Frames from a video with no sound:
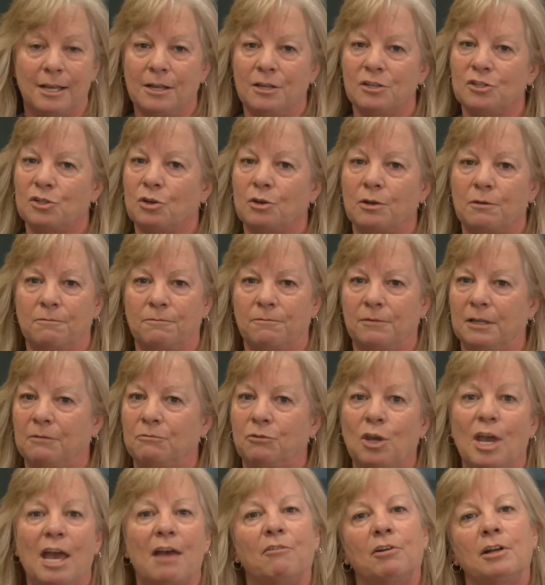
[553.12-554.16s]
So
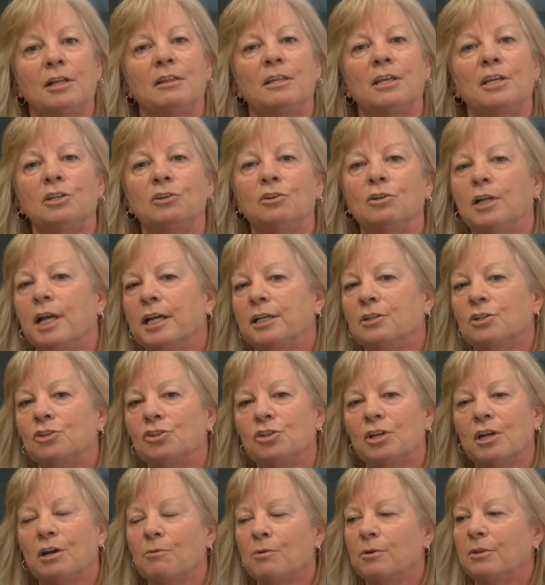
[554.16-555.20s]
if you have anything you'd like to
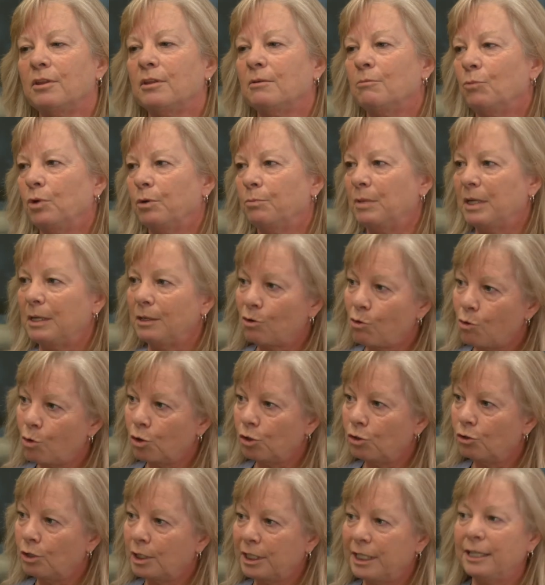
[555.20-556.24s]
share with them, we meet
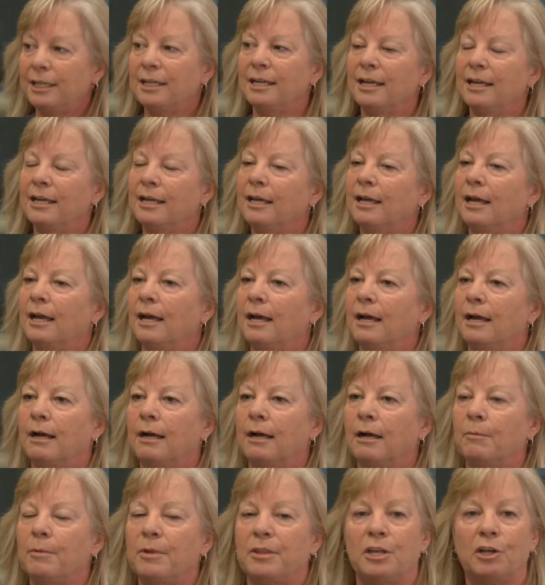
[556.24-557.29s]
quarterly,
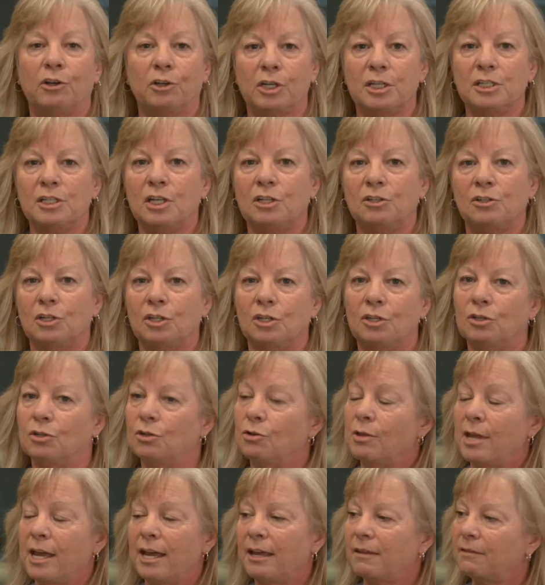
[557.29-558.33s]
and they'll continue to
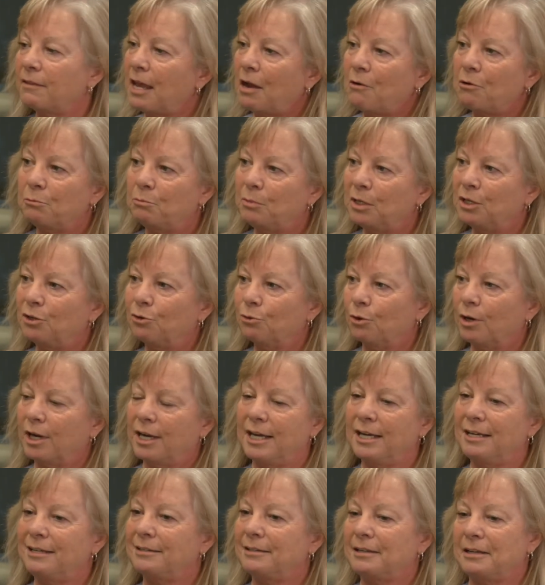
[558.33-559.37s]
do that, and that would be
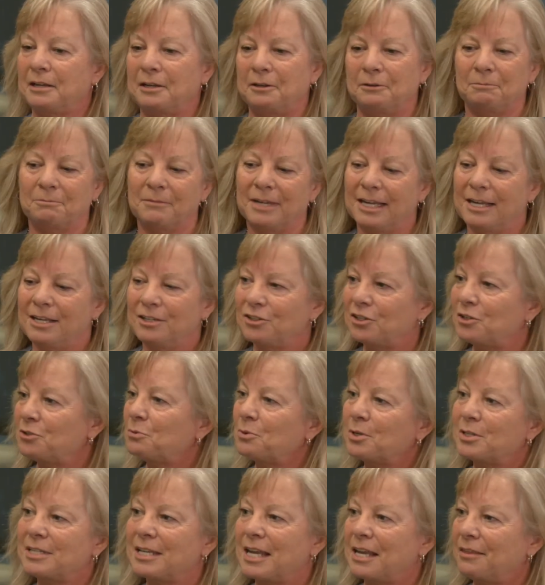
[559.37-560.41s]
great. And just
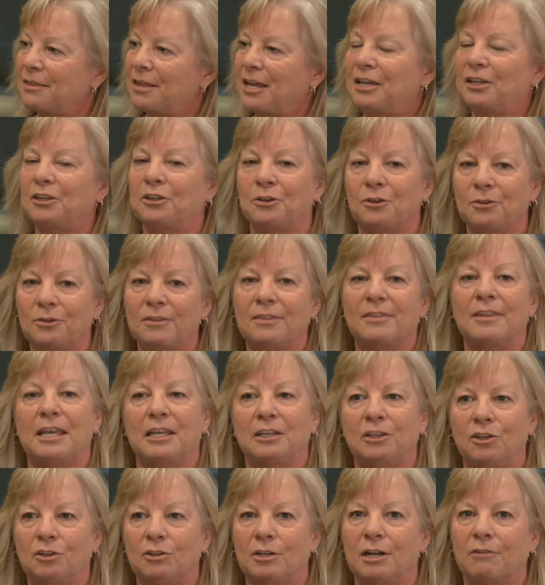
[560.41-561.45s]
want to say thank you.
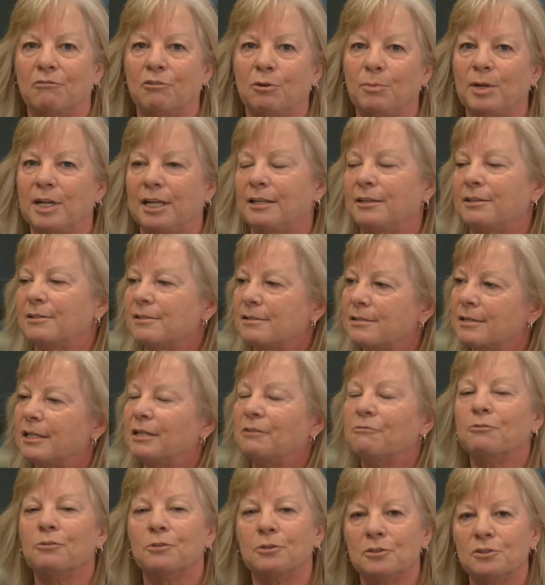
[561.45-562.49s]
Thank you to everybody at the city
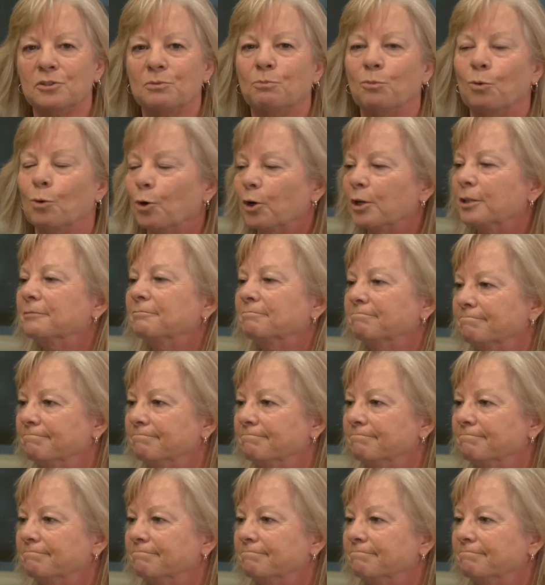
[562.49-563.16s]
for the support.